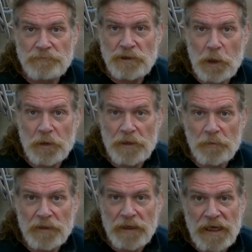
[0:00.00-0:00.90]
Joking
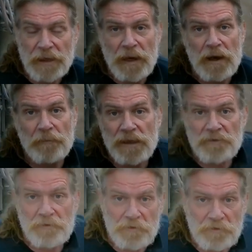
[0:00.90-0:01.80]
when they came out
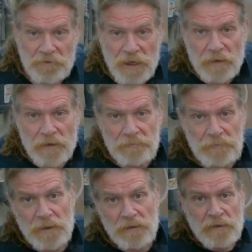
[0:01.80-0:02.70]
because of the styling,
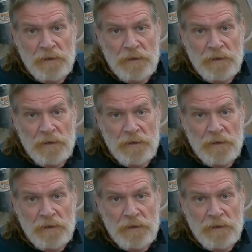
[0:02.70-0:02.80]
but